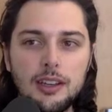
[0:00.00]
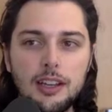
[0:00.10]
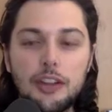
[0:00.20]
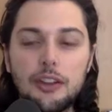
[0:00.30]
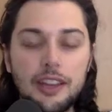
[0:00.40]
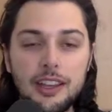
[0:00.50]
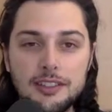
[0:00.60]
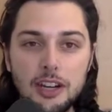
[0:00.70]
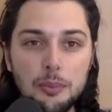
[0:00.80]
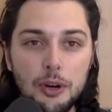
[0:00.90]
I know like
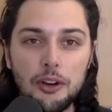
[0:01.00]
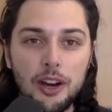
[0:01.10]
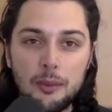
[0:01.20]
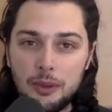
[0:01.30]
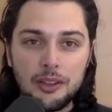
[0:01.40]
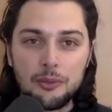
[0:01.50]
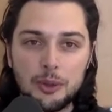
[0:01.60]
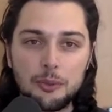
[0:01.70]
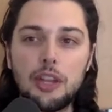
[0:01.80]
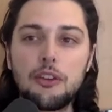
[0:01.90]
as our program, like
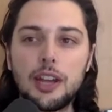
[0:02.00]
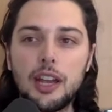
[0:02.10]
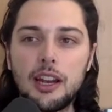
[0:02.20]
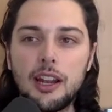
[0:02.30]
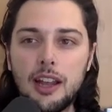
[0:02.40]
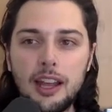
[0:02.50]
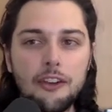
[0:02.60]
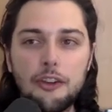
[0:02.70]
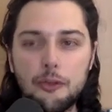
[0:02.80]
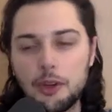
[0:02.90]
when we created it, I
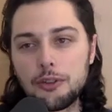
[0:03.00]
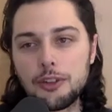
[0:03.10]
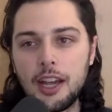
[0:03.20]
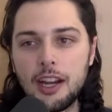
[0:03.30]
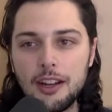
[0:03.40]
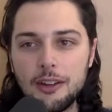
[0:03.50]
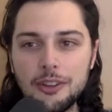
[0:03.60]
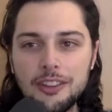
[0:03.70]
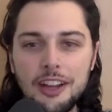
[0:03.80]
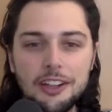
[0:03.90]
don't know if we created it
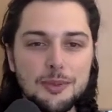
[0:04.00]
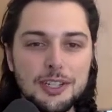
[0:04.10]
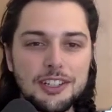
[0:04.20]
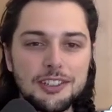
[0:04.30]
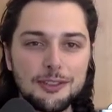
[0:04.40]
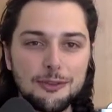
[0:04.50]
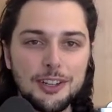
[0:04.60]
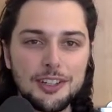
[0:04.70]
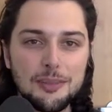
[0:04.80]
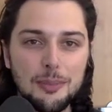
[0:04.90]
with color, materials, and
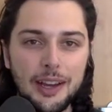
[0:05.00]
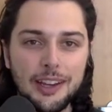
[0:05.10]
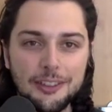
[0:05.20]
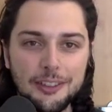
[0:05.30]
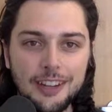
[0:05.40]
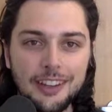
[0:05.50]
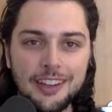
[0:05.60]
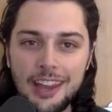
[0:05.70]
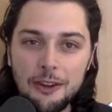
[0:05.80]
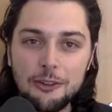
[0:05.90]
finish in mind, right?
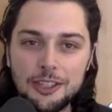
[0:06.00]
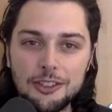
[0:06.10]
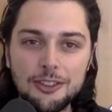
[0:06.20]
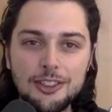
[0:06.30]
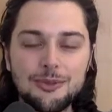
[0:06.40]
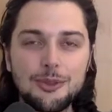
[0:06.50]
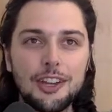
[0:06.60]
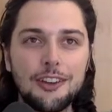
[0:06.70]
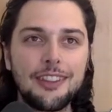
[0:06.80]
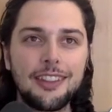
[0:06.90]
Like now we do because we
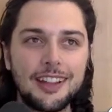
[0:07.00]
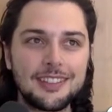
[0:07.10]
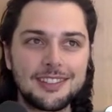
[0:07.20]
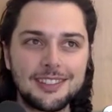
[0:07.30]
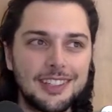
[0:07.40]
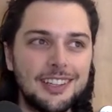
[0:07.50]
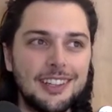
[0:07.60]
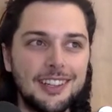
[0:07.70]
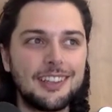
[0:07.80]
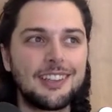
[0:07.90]
know that that's,
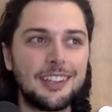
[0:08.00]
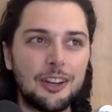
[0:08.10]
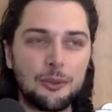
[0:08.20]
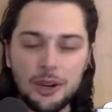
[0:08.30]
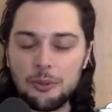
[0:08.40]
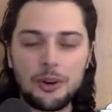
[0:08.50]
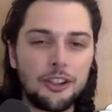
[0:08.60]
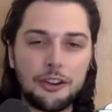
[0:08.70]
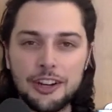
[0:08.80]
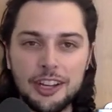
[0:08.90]
we're
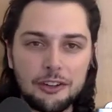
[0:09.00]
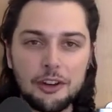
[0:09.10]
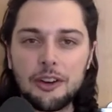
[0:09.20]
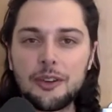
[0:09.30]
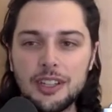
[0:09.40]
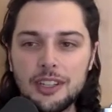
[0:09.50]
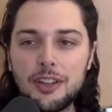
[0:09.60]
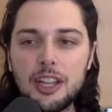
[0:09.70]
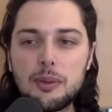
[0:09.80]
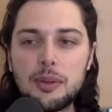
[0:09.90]
learning and growing and
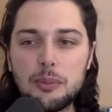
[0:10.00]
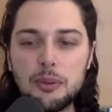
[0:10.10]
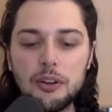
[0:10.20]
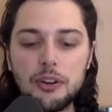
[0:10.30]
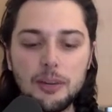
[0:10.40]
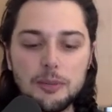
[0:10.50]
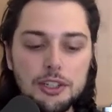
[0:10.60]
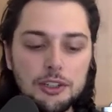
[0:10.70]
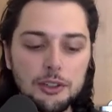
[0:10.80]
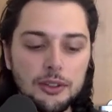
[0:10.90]
developing the program
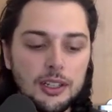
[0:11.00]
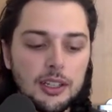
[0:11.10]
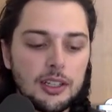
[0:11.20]
too.